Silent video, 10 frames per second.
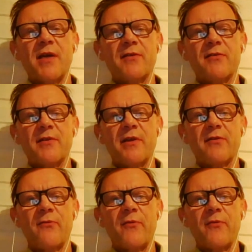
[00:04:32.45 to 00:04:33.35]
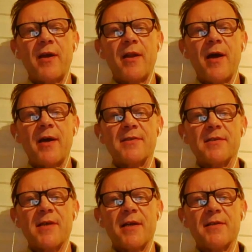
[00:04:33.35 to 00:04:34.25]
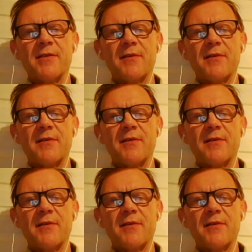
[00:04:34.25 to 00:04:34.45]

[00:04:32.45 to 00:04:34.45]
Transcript: that realize that